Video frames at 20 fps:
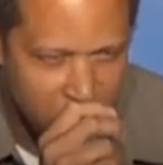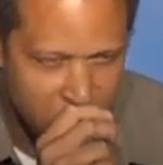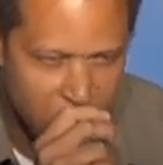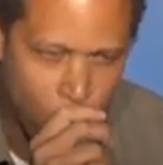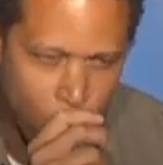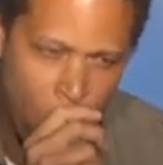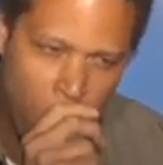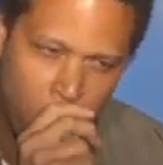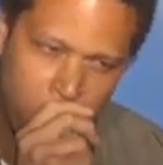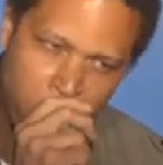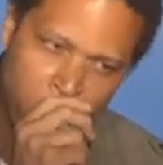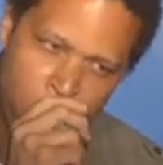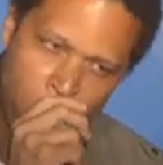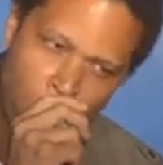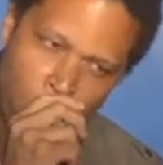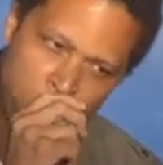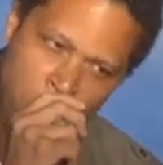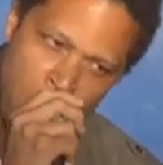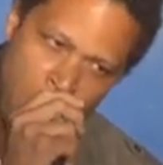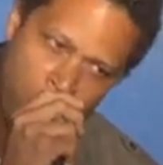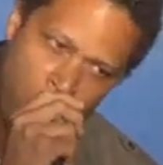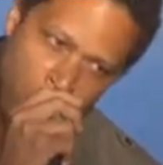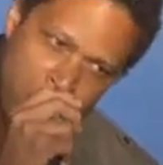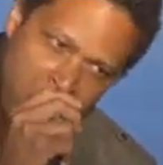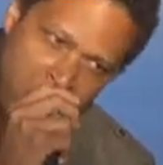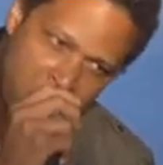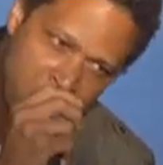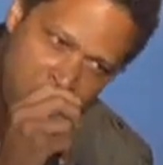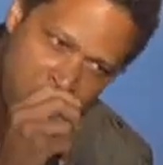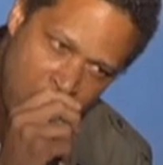Do all your doors lock from
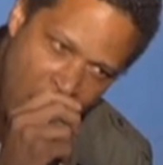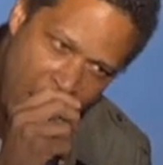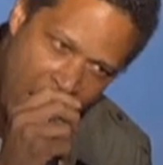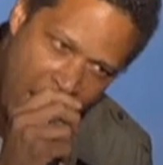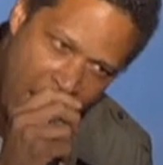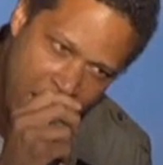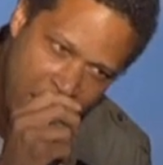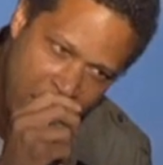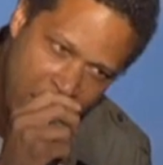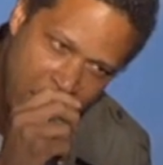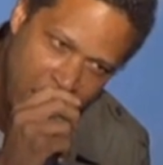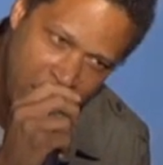the inside?